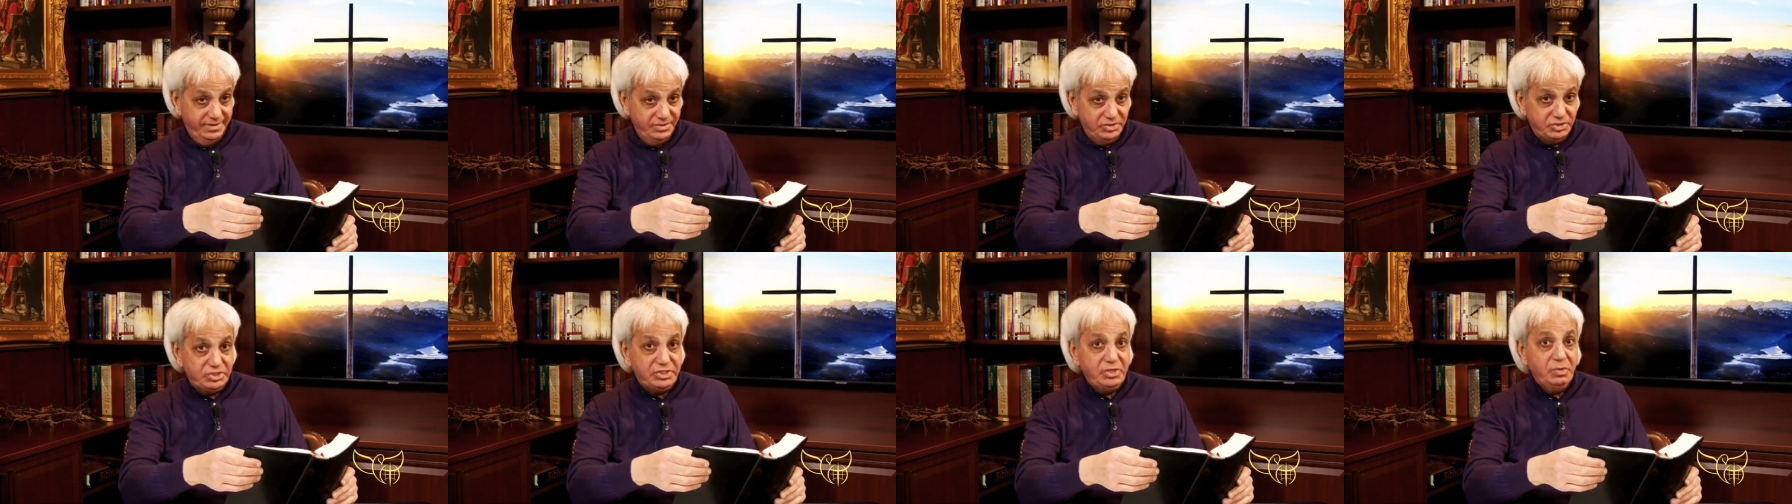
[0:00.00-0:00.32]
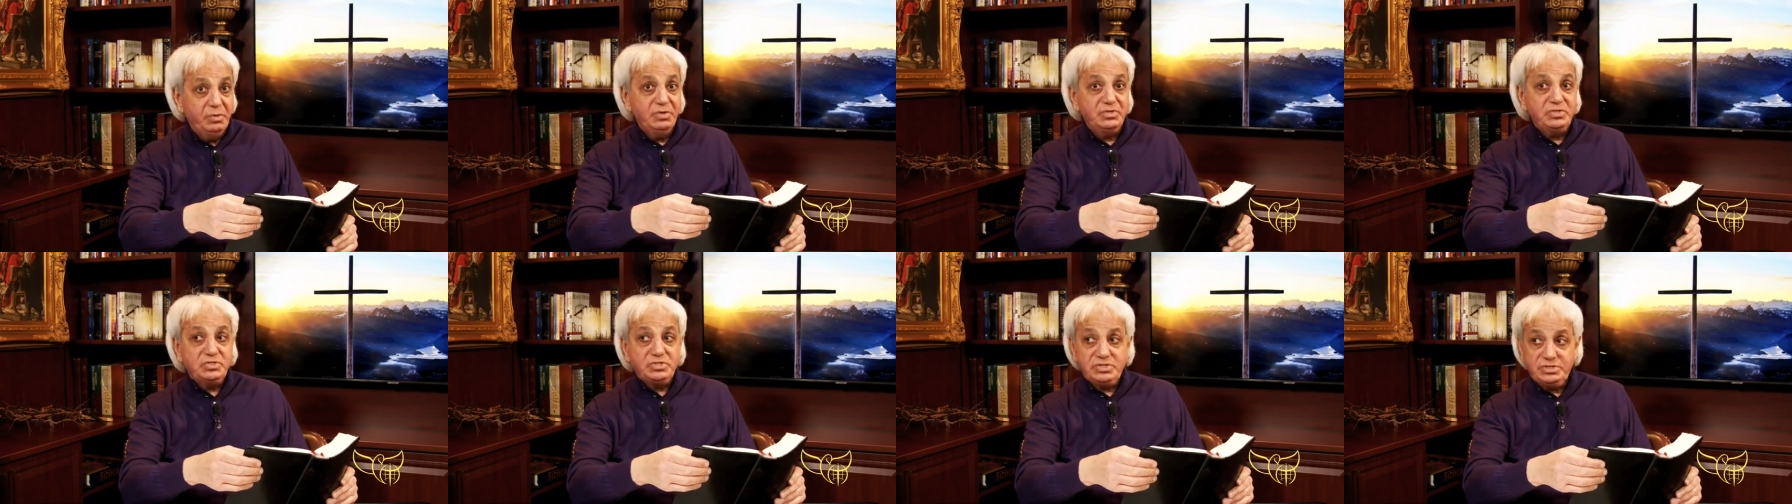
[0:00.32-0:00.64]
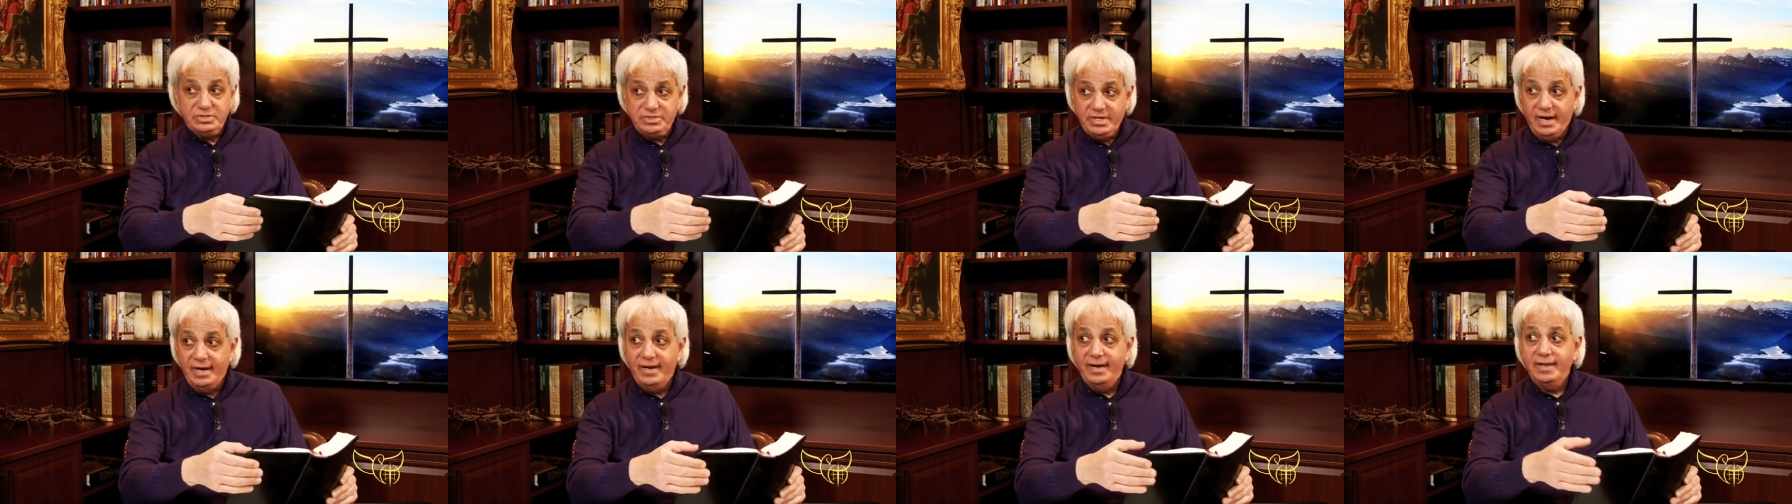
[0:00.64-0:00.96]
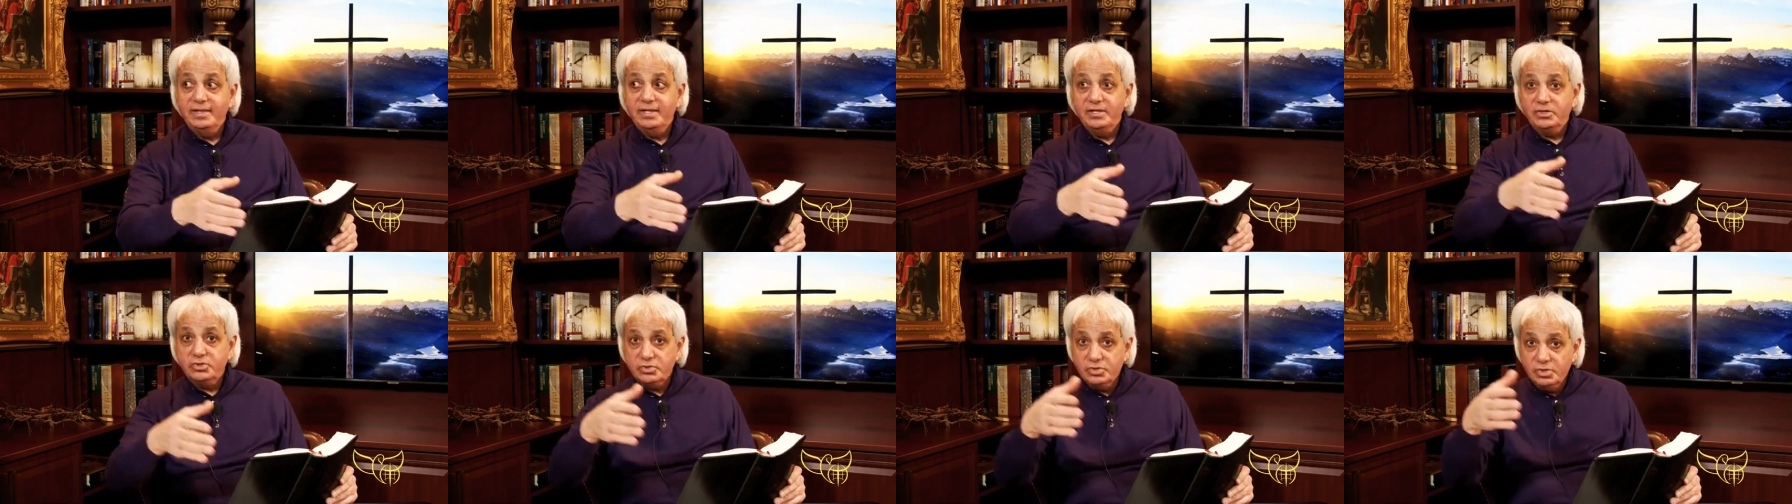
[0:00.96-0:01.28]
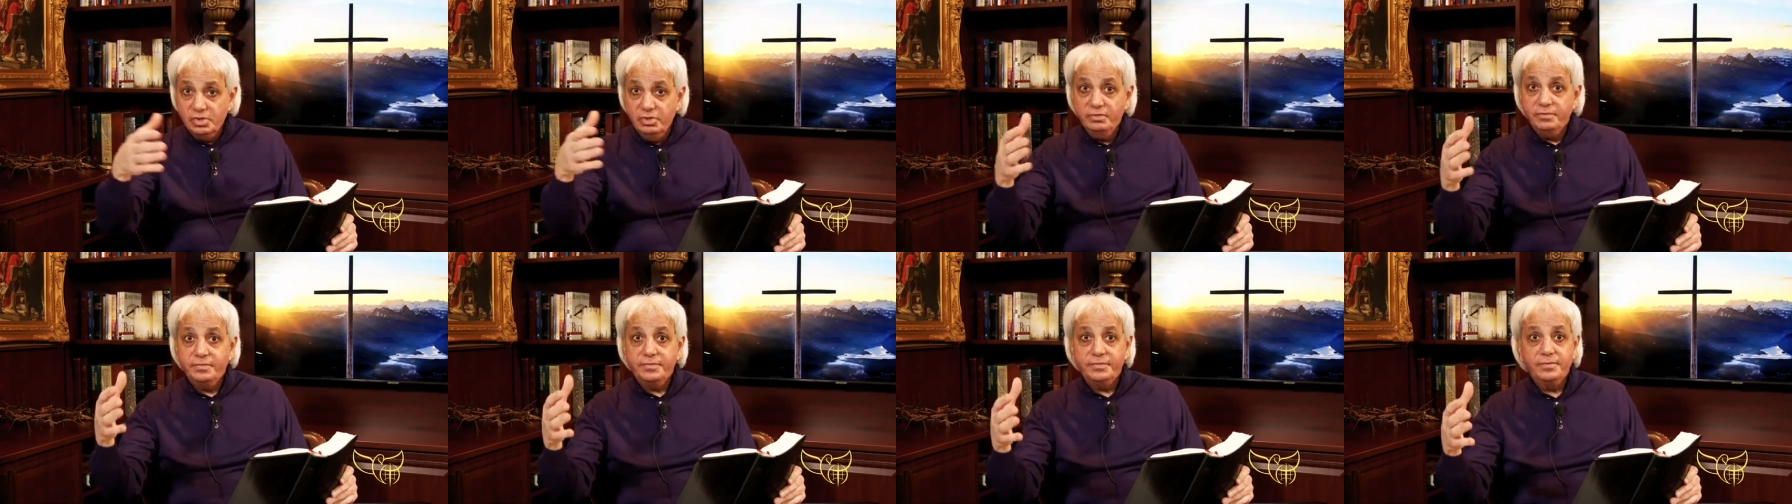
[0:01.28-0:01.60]
She was telling the
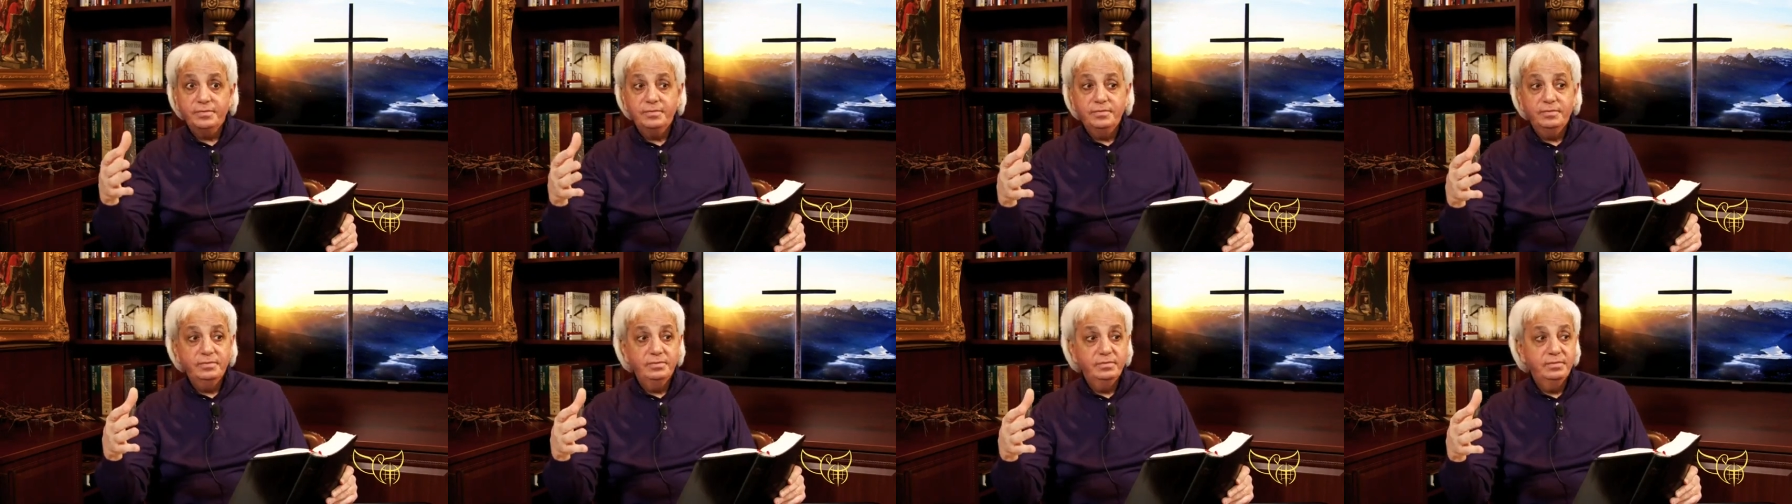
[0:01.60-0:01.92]
truth.